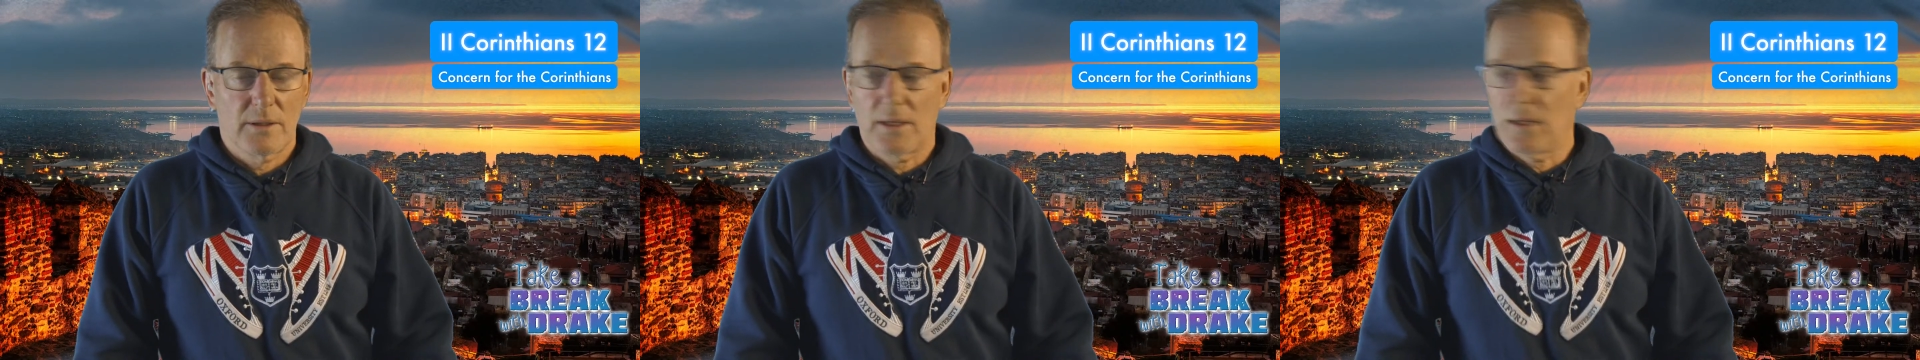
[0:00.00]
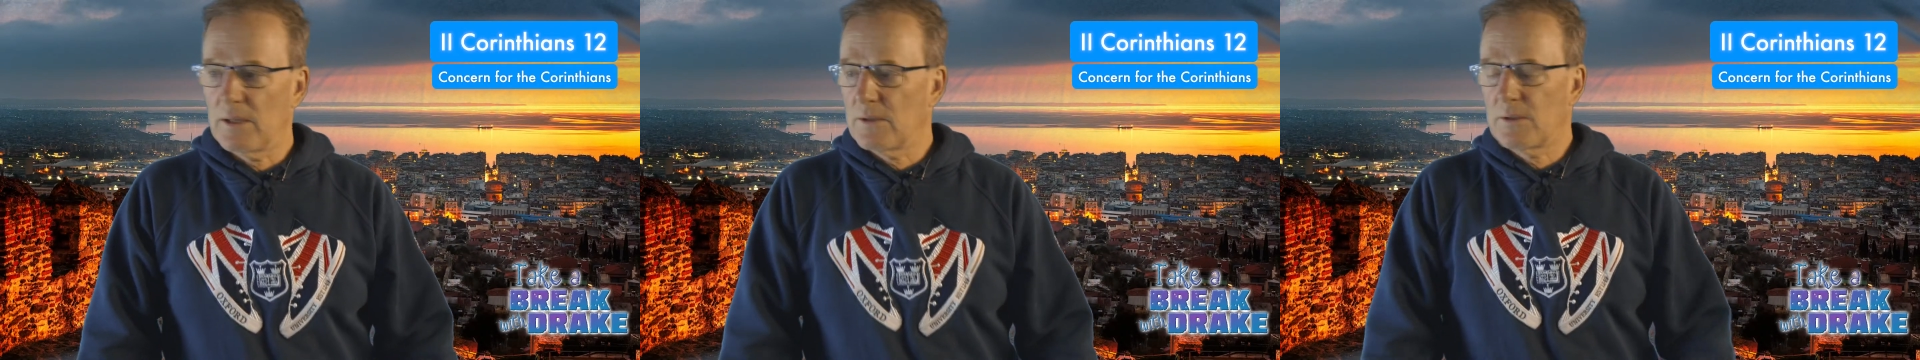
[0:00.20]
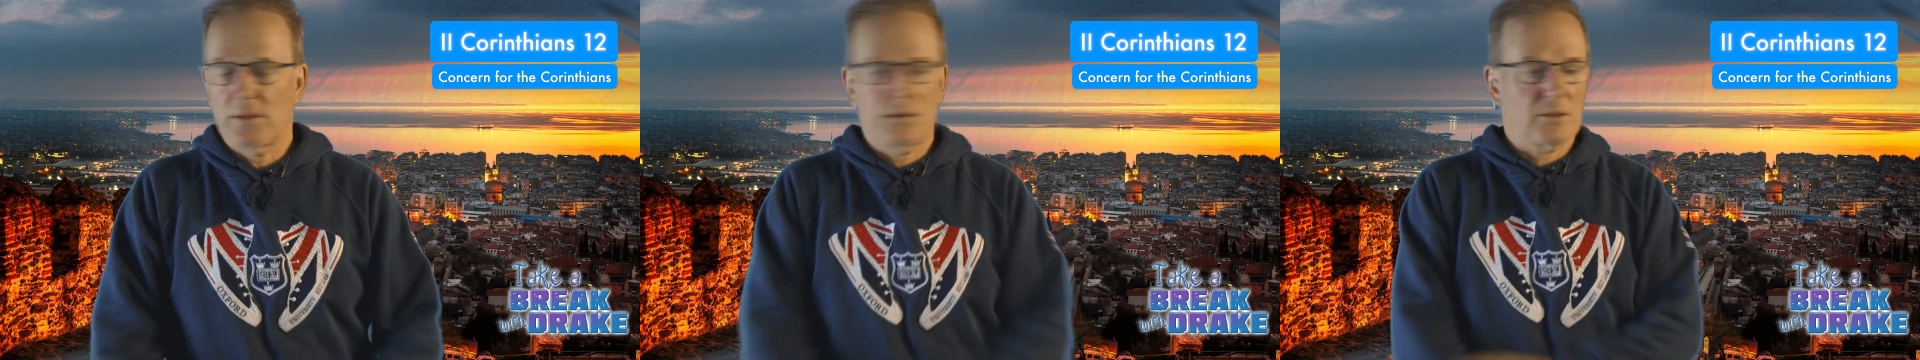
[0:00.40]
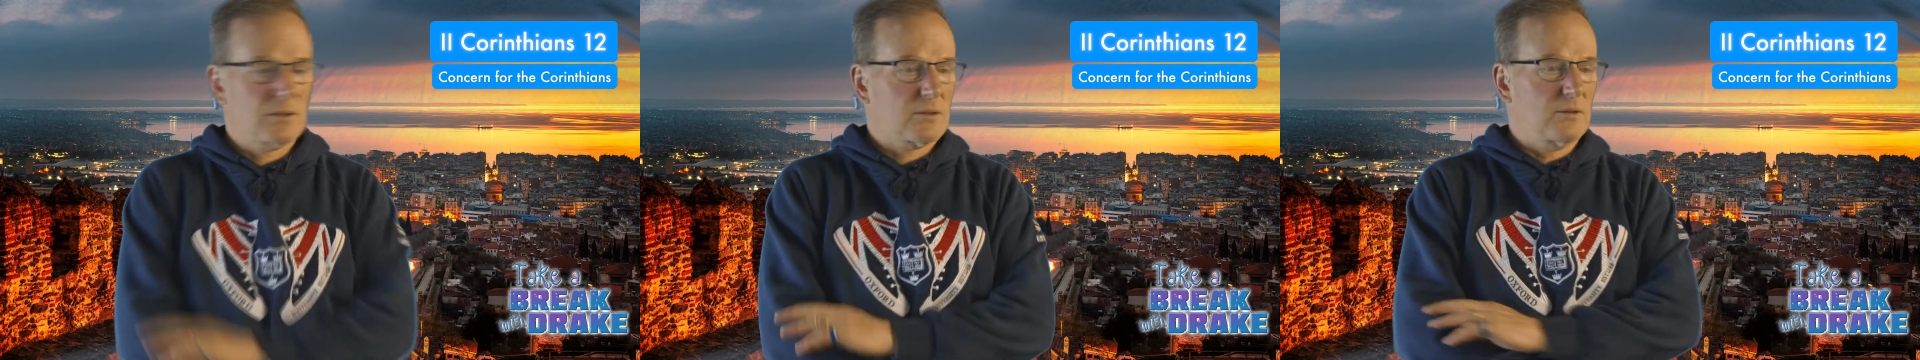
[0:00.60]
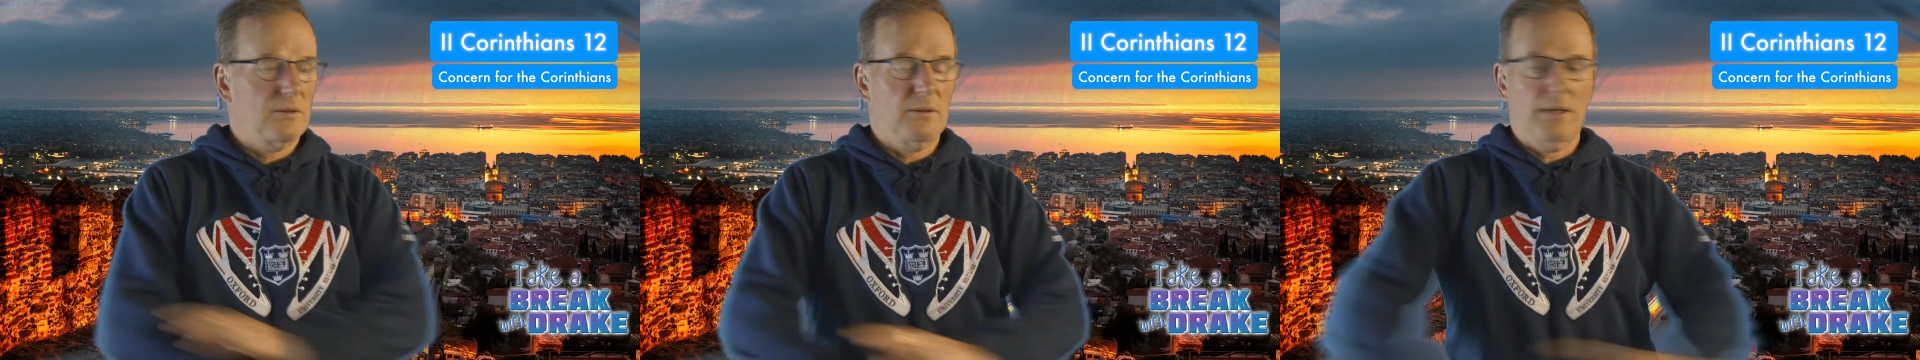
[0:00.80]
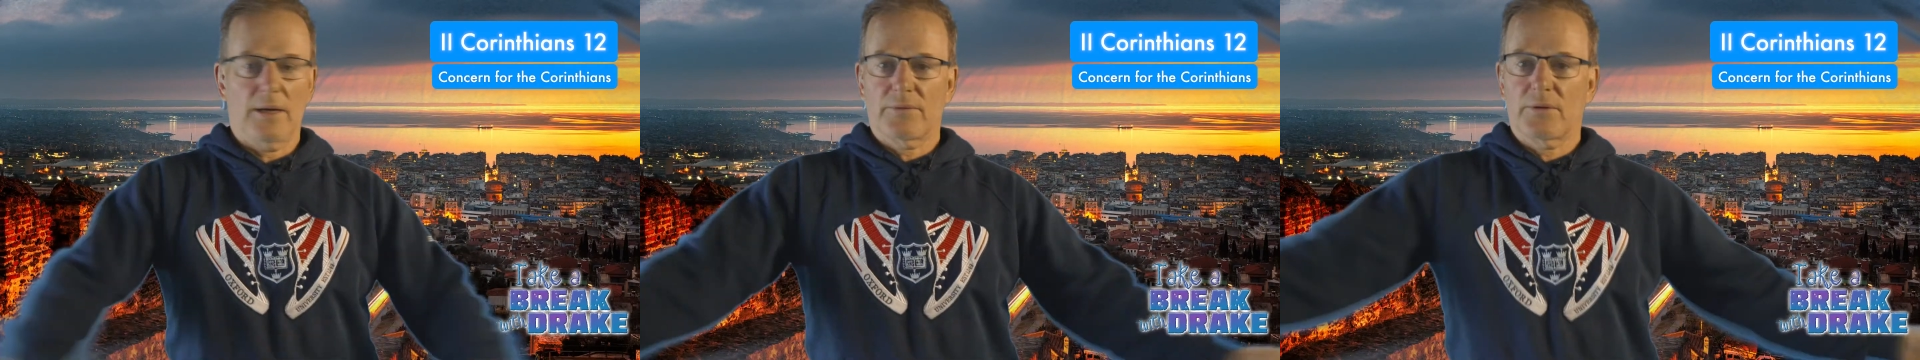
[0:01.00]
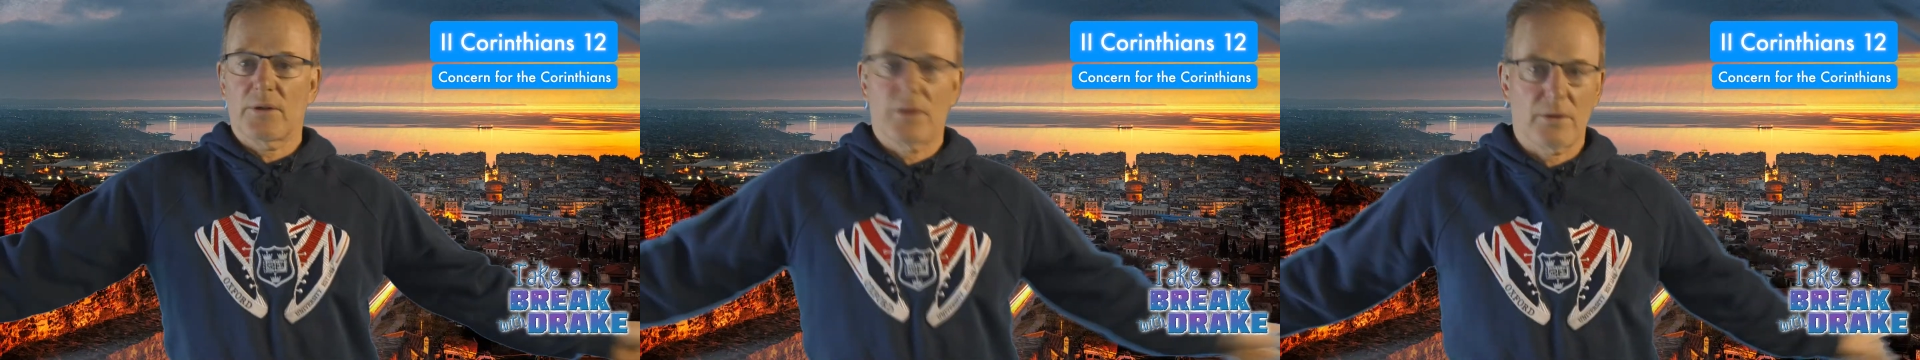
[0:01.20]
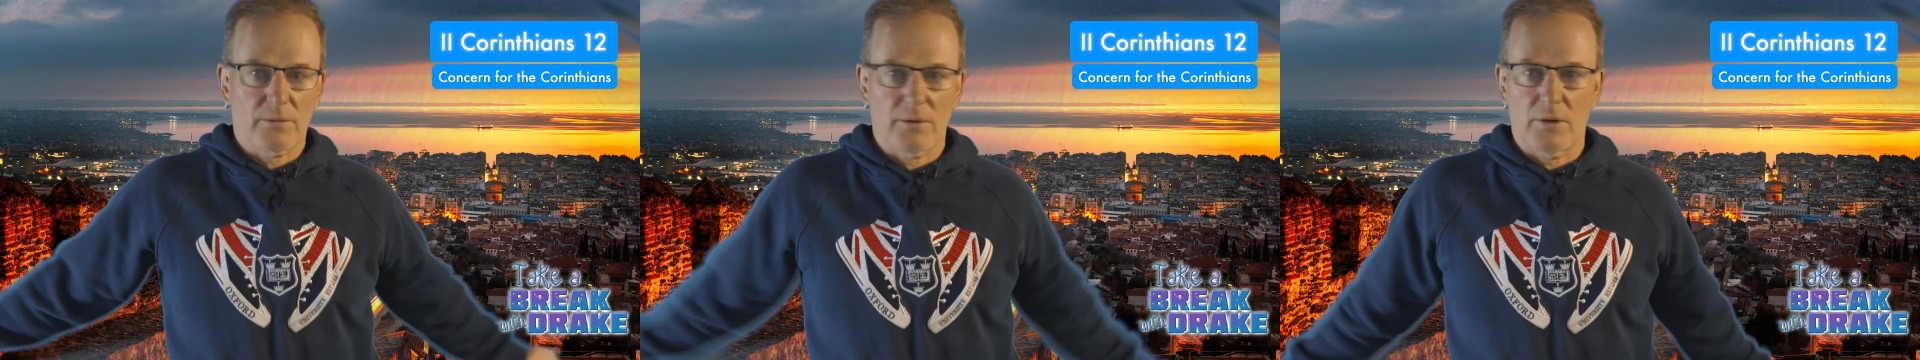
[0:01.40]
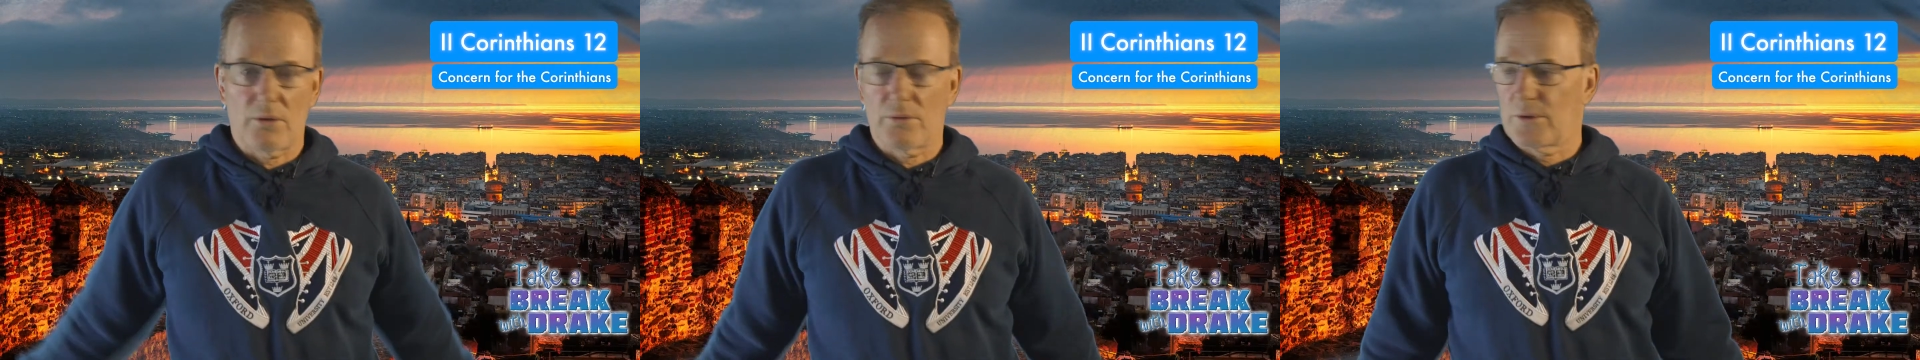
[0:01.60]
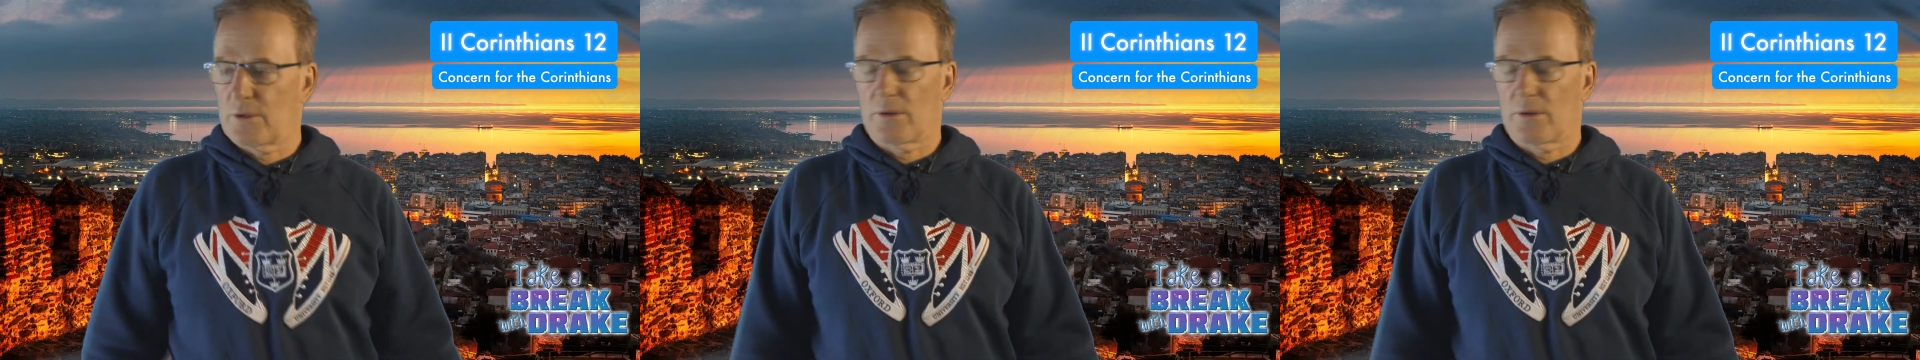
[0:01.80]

Kids that just left to their own